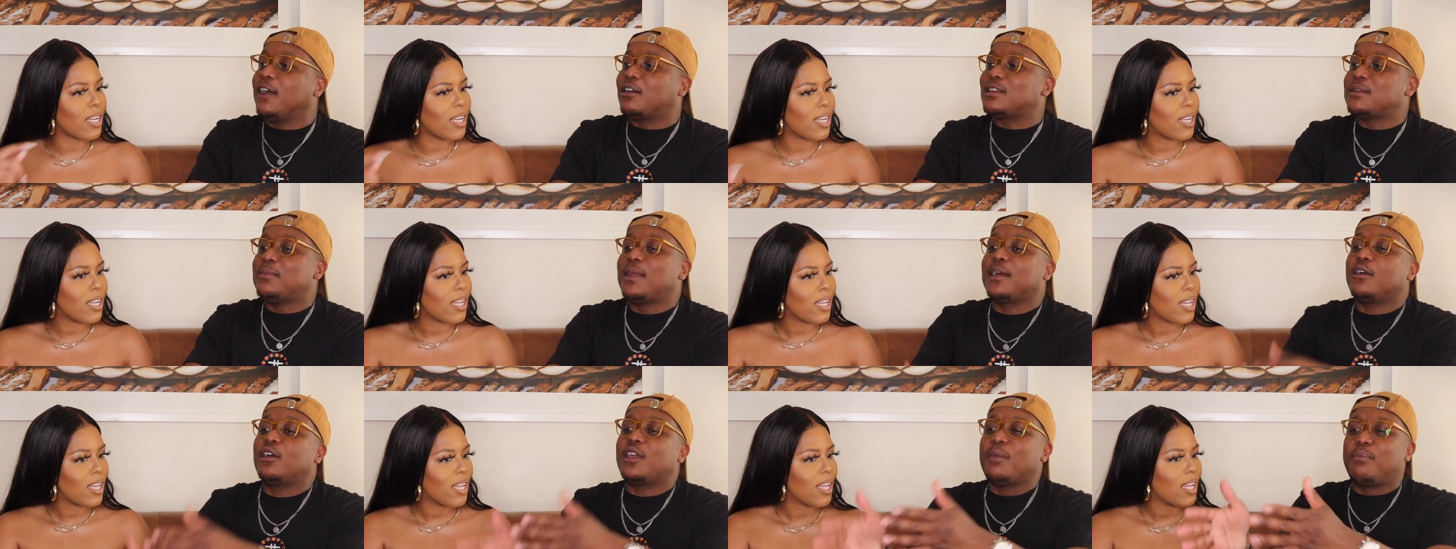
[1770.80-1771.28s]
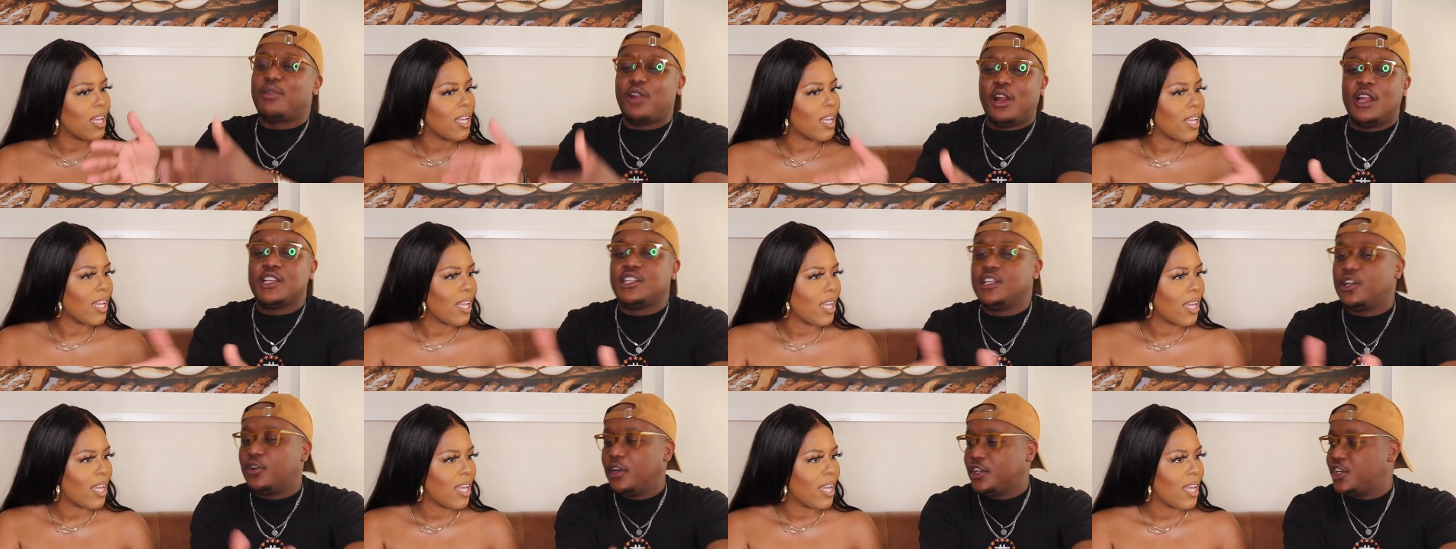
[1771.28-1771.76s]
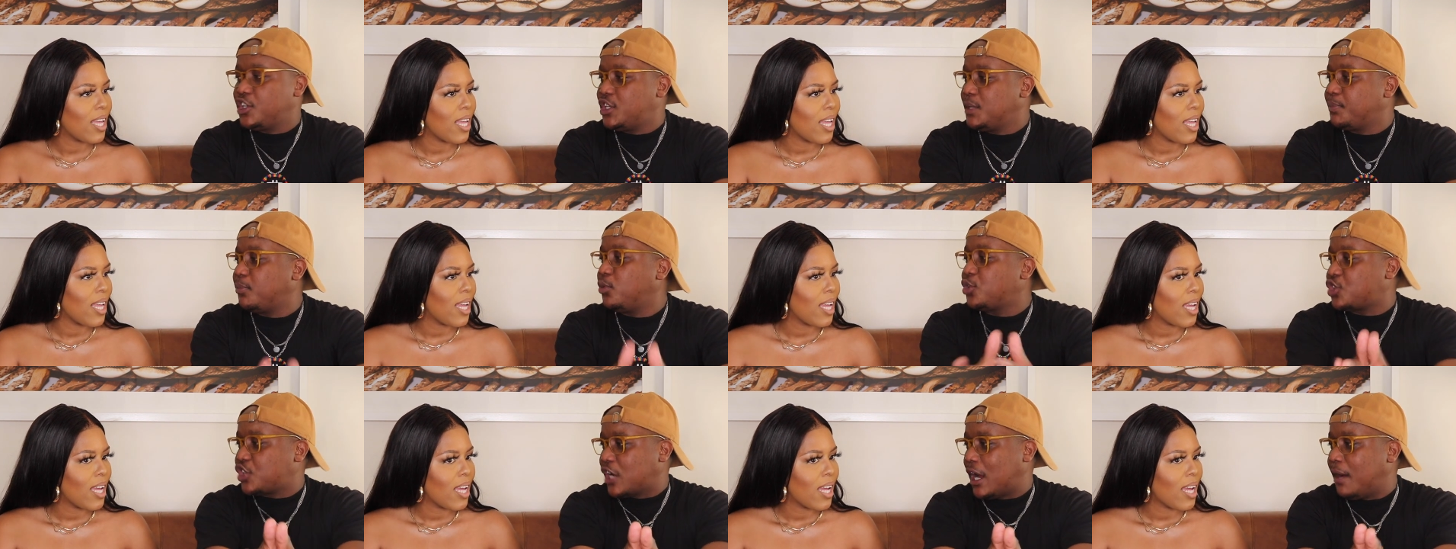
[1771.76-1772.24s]
Speaker 1: because I'm like, okay, is in a relationship.
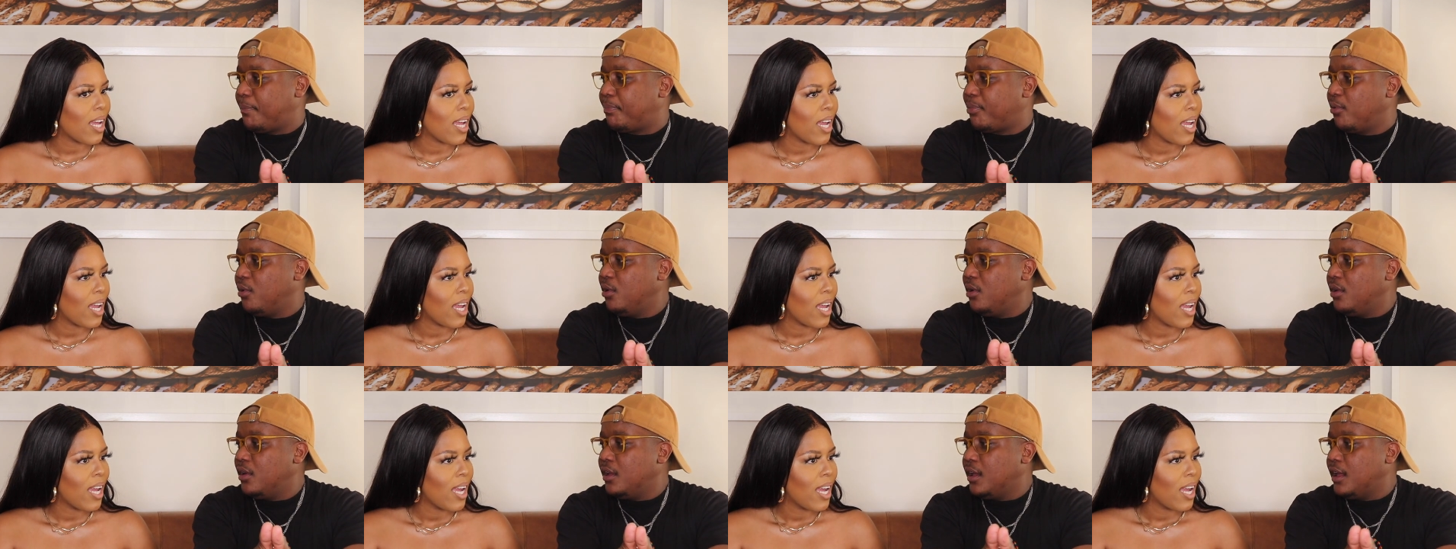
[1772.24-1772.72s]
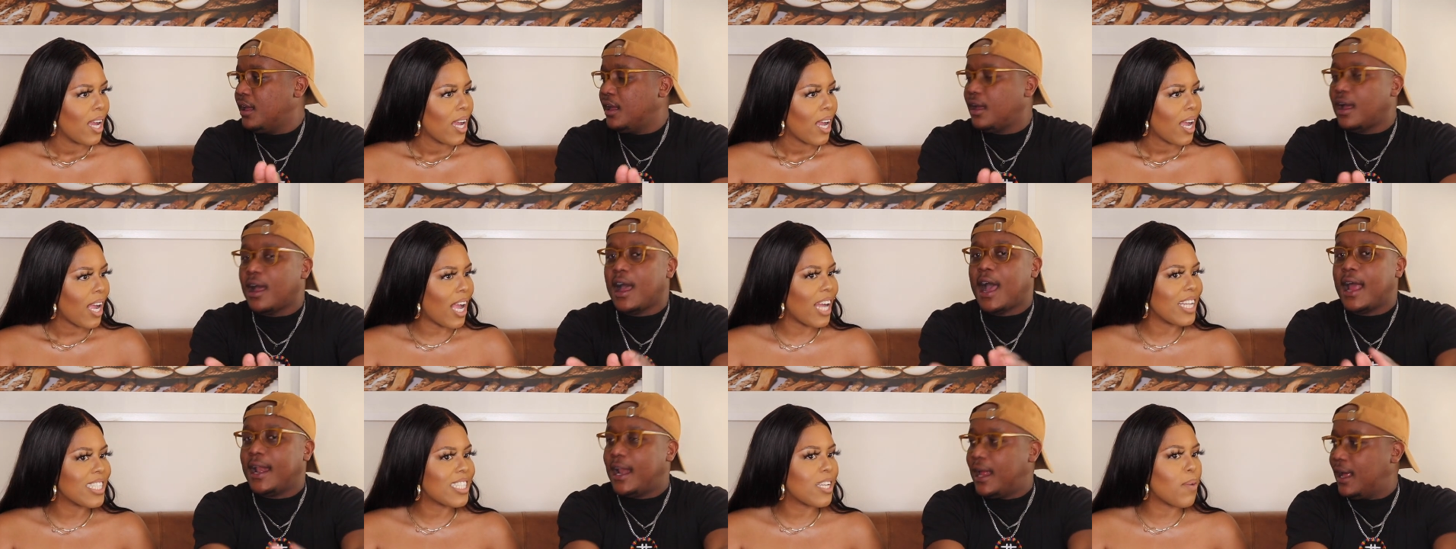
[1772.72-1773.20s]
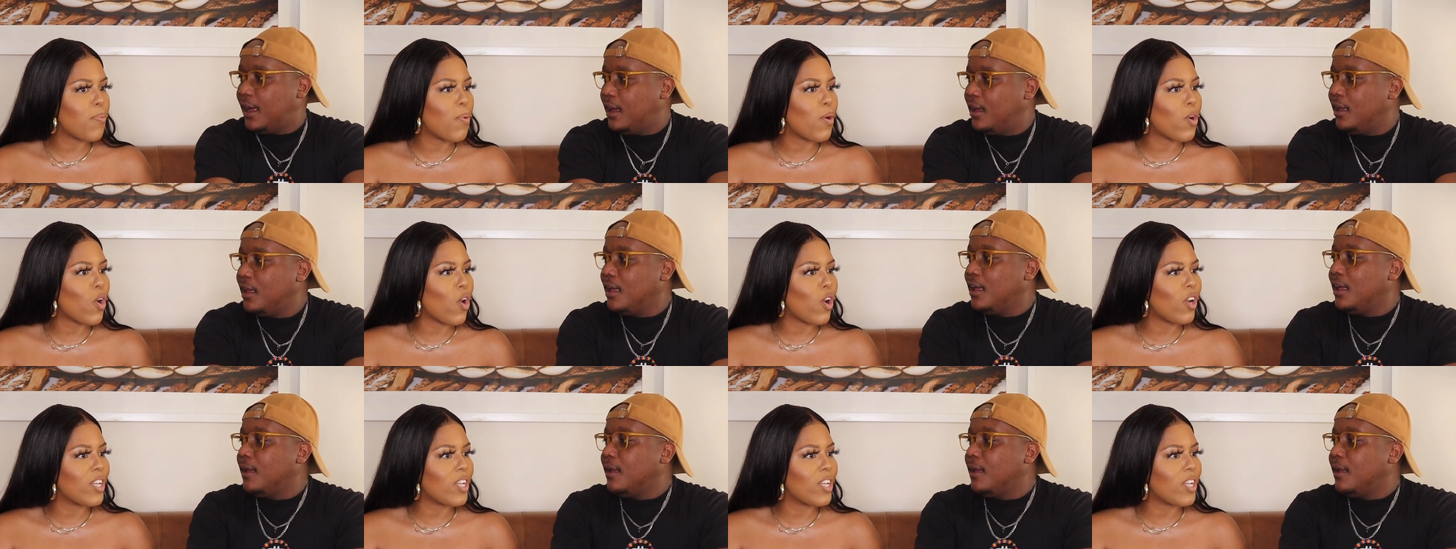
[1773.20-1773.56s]
What's up? And Bonanno,